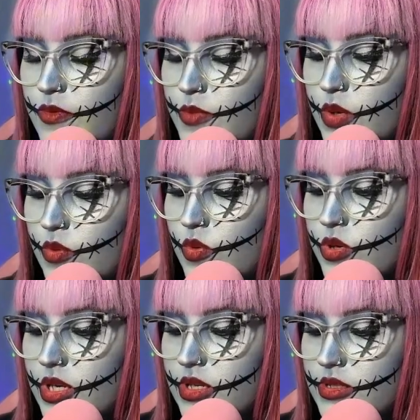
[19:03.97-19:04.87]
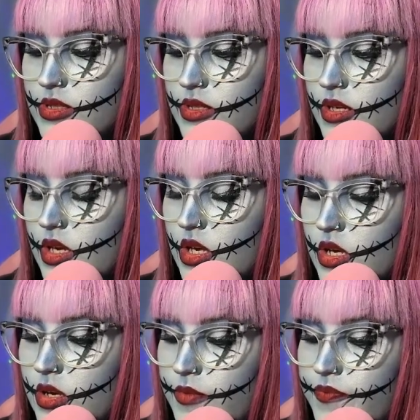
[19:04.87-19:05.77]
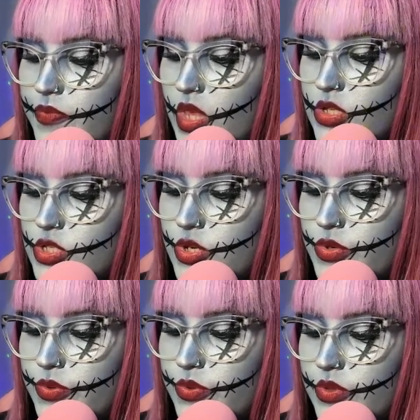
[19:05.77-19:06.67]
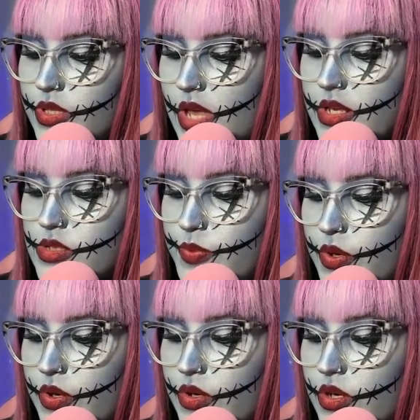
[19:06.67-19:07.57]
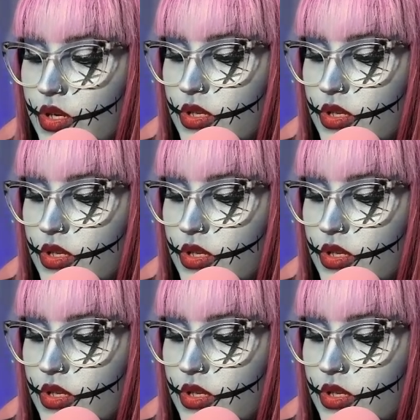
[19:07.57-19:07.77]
from their recordings. 2. Gettysburg.